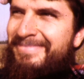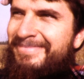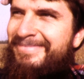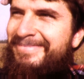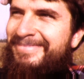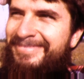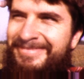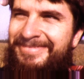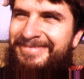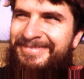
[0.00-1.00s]
When it
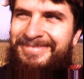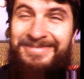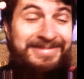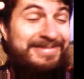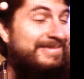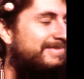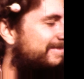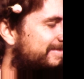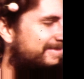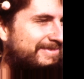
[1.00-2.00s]
became clear I
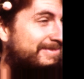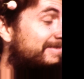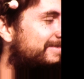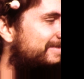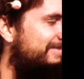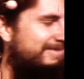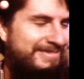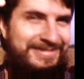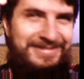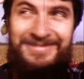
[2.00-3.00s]
wasn't going to be
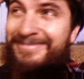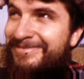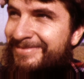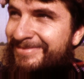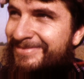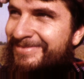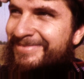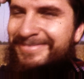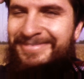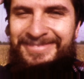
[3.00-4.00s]
able to get time
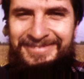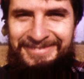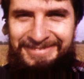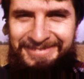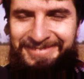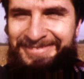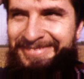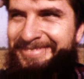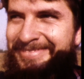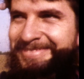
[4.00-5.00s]
off to go write, I